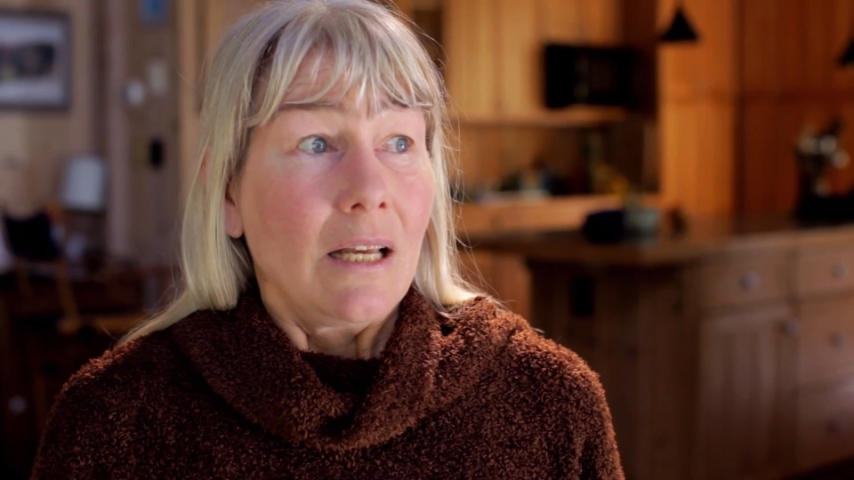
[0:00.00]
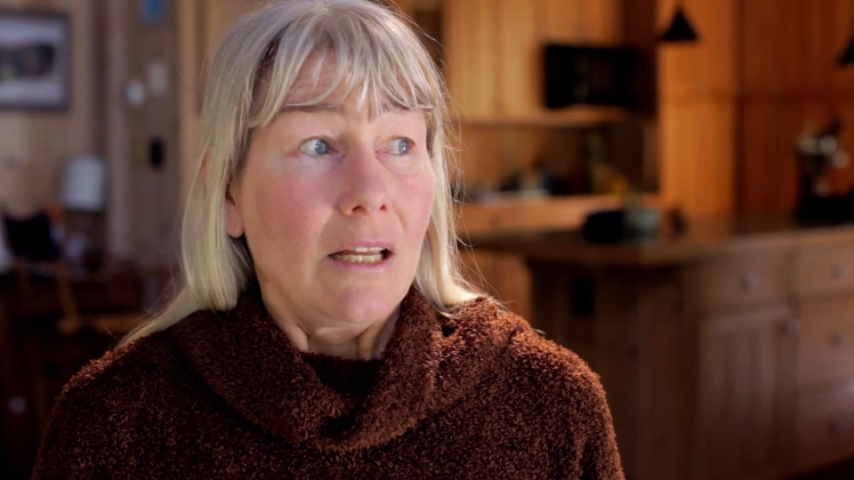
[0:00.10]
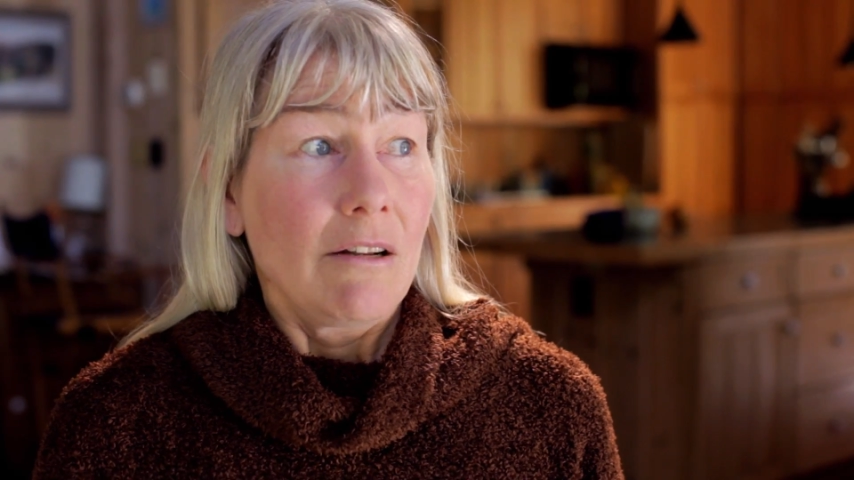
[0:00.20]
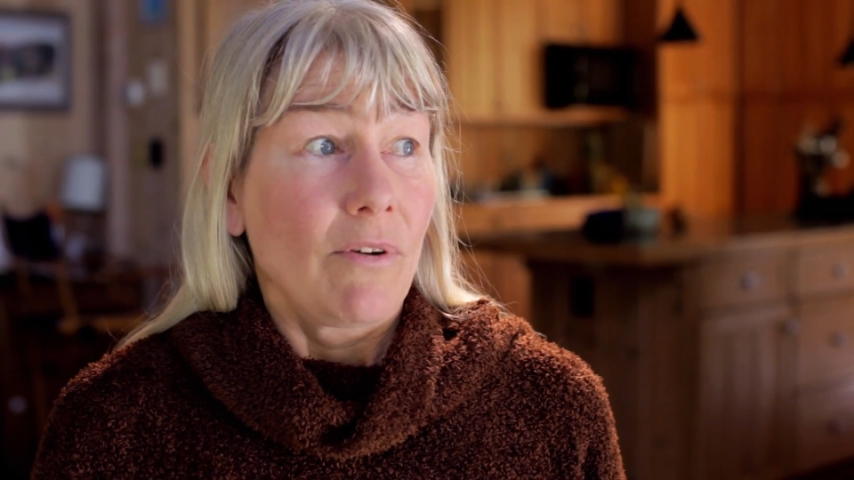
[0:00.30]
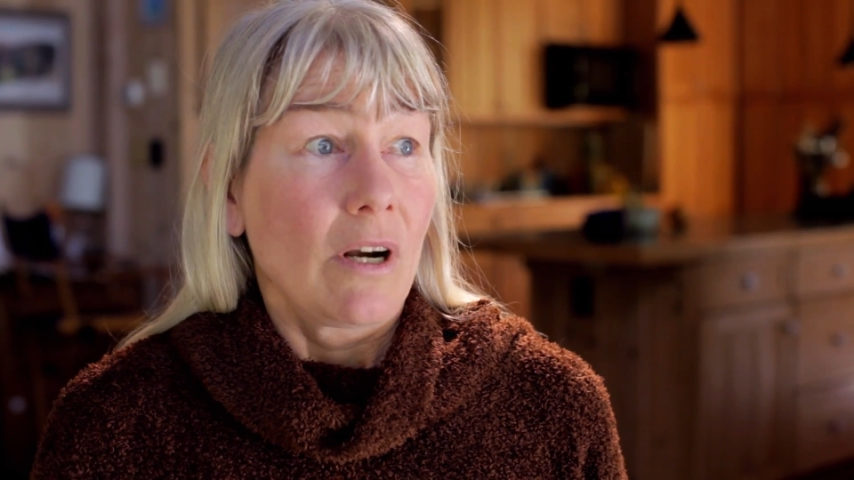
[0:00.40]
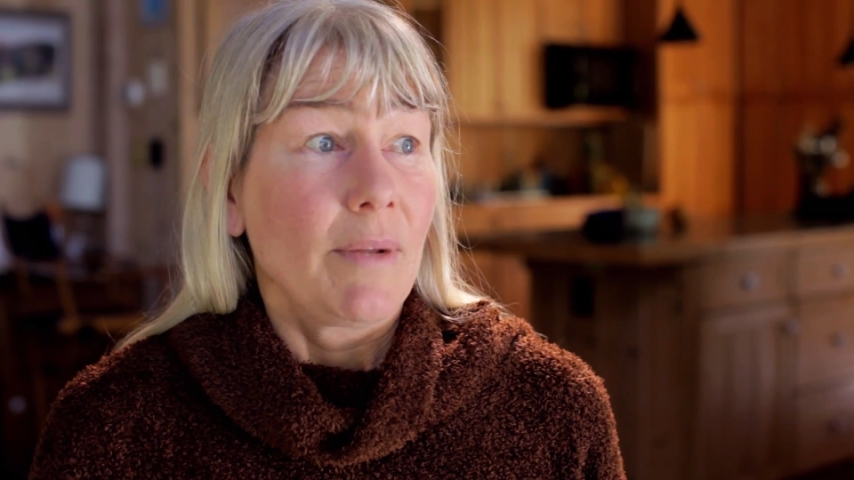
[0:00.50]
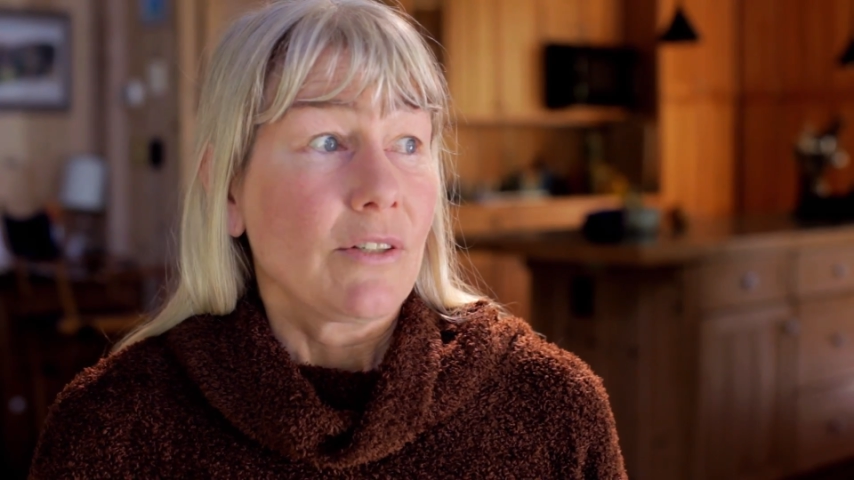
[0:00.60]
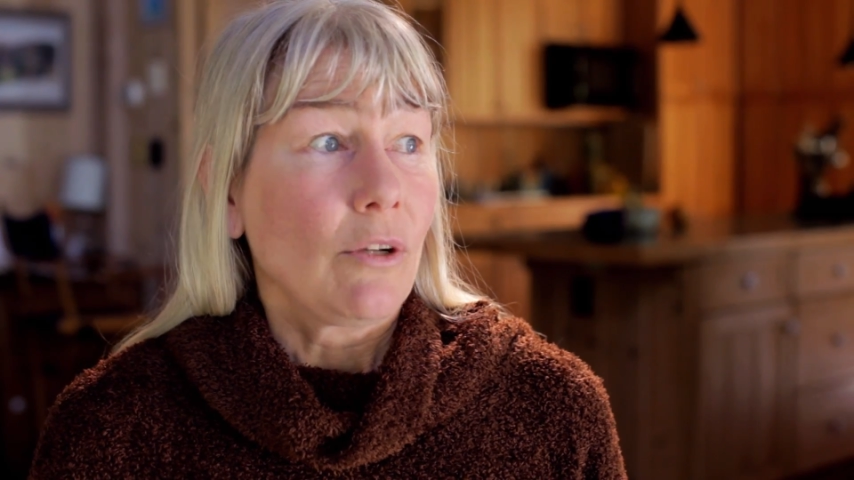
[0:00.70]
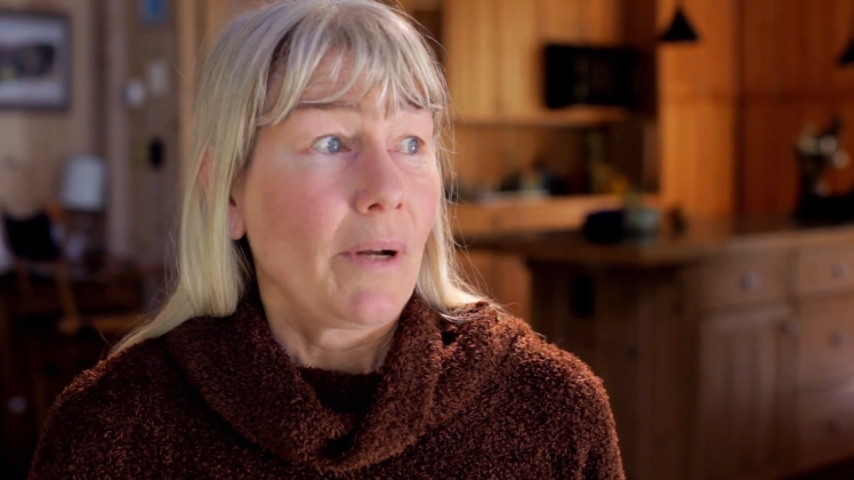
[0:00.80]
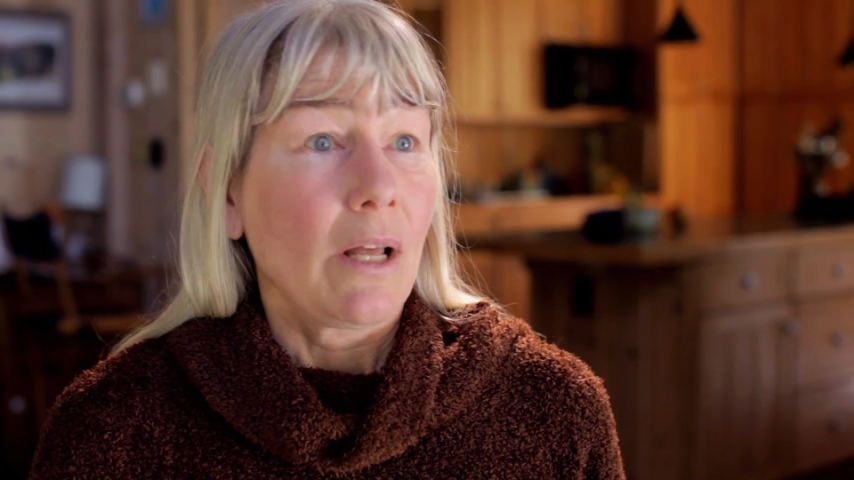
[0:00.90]
an
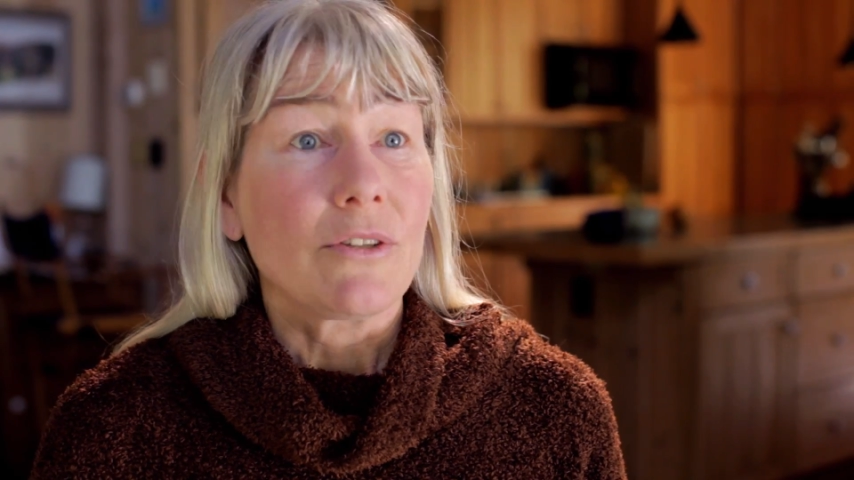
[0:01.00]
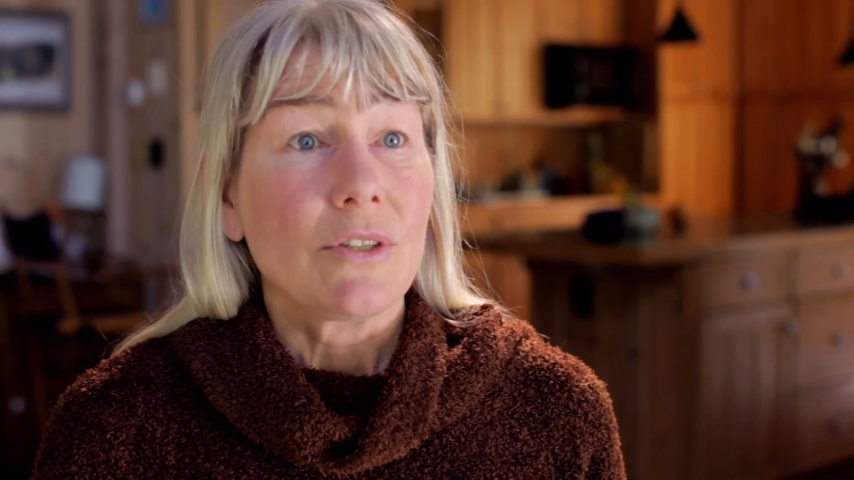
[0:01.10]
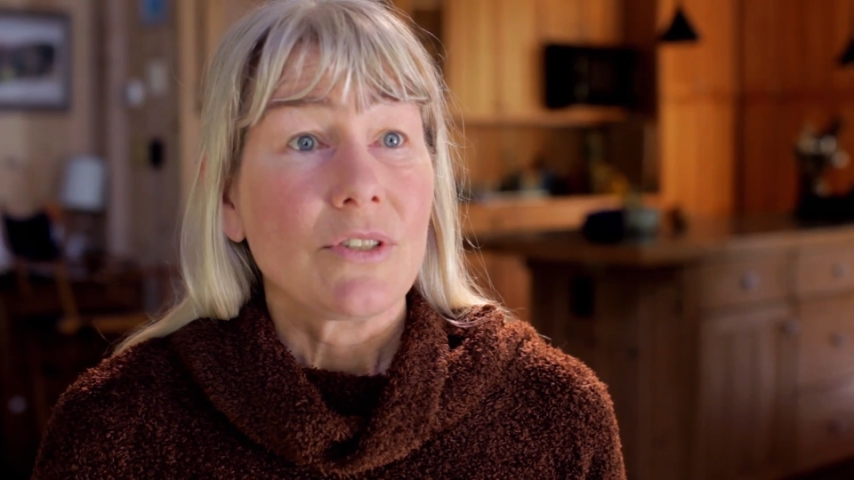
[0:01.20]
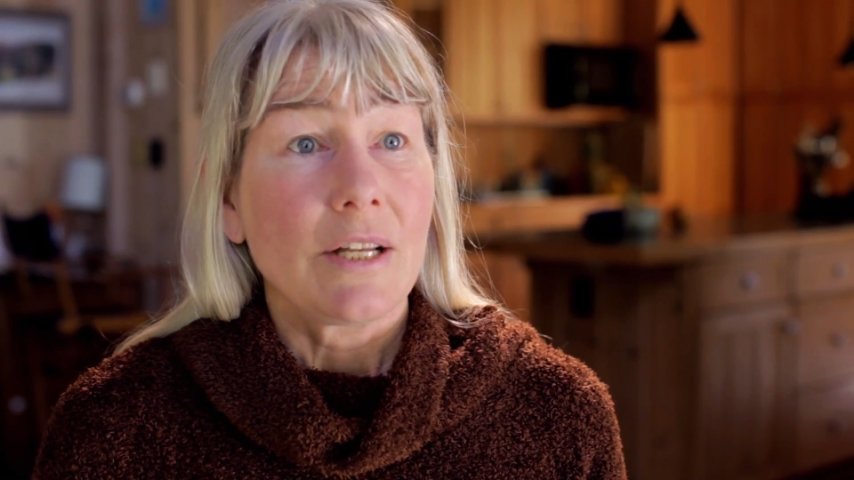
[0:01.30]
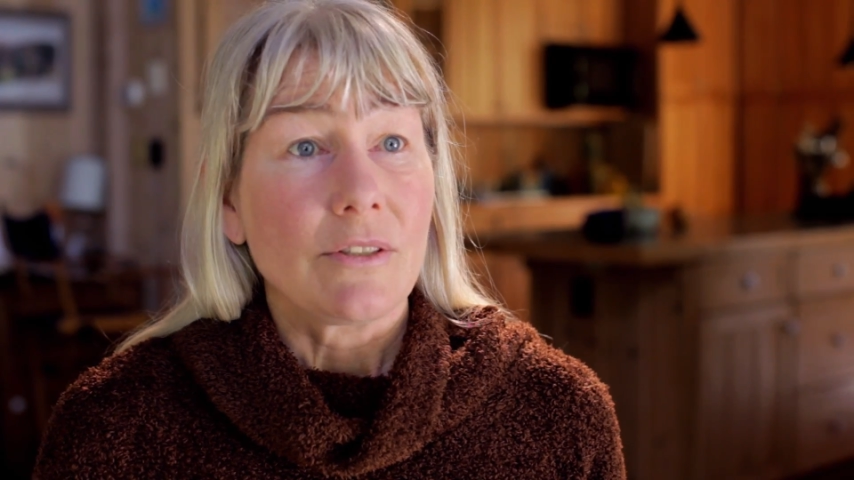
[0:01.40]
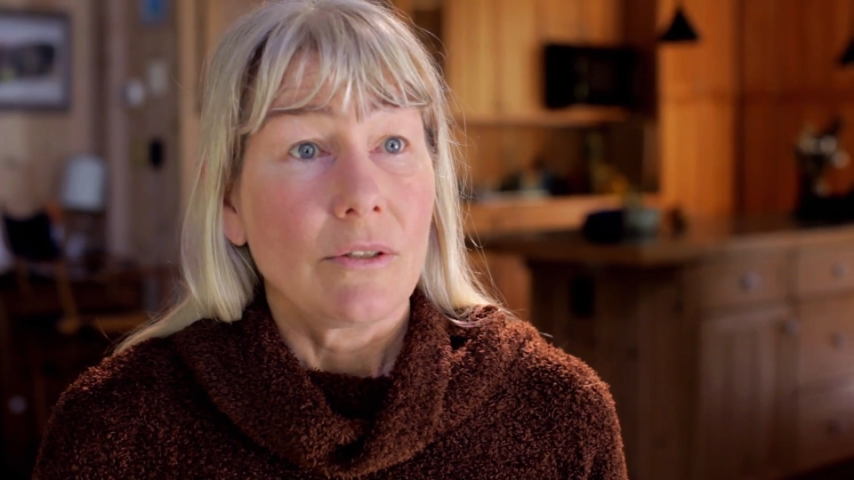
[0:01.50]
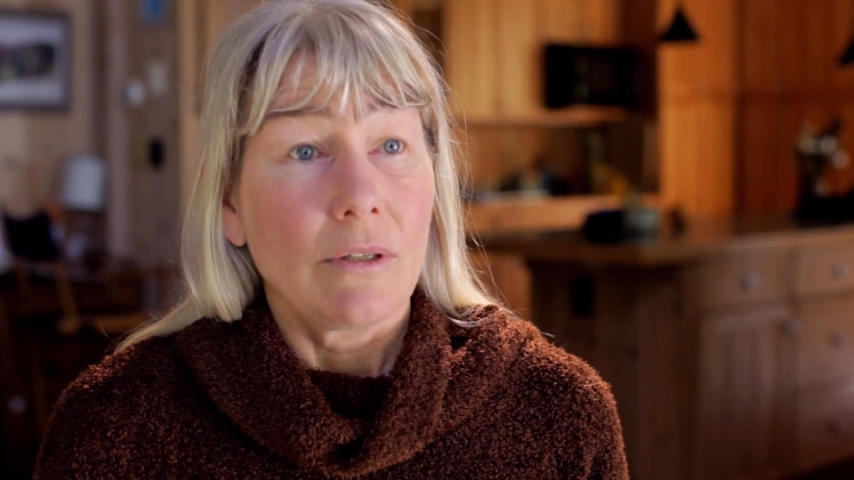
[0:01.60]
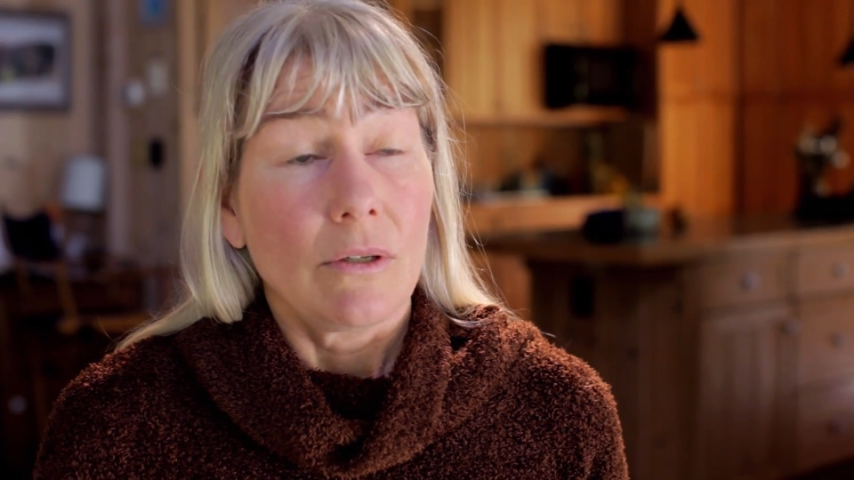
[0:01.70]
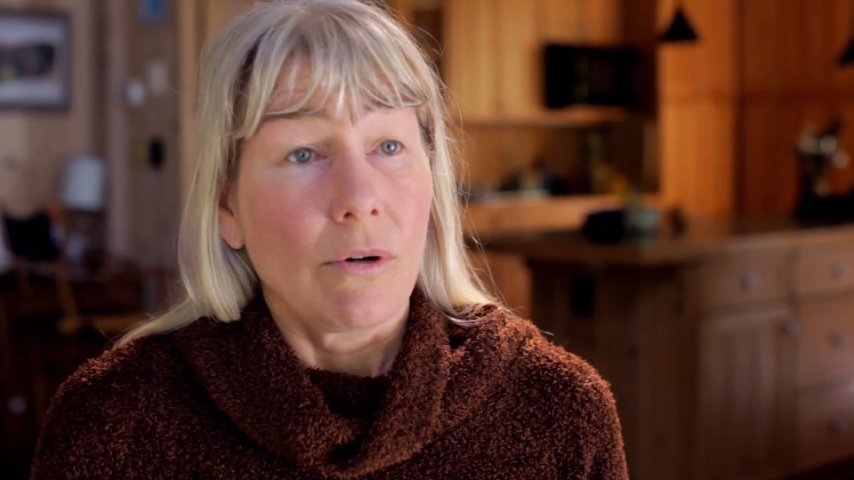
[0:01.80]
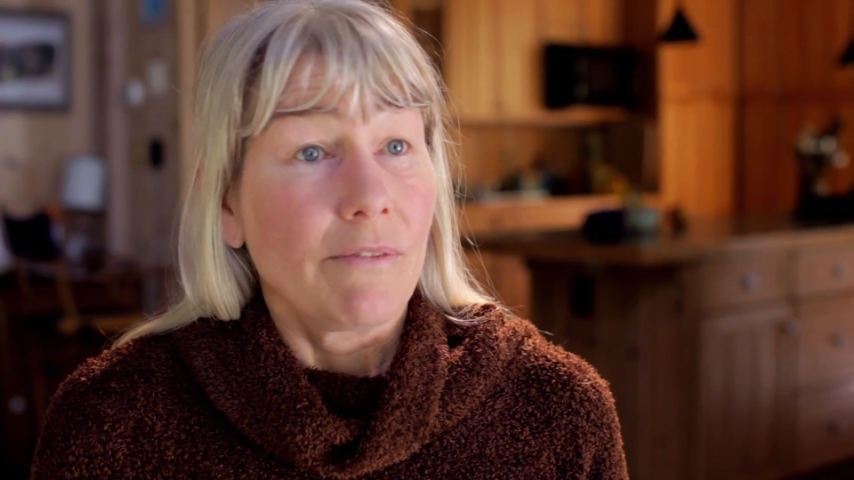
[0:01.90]
environmental biologist
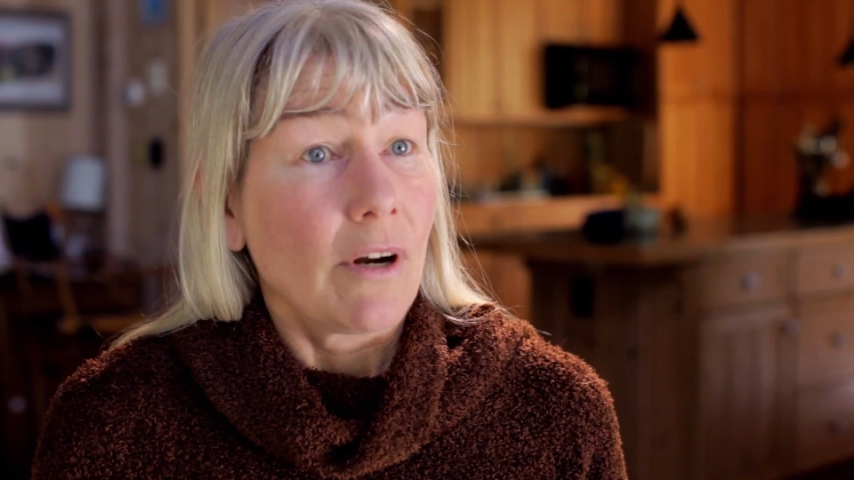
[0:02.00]
or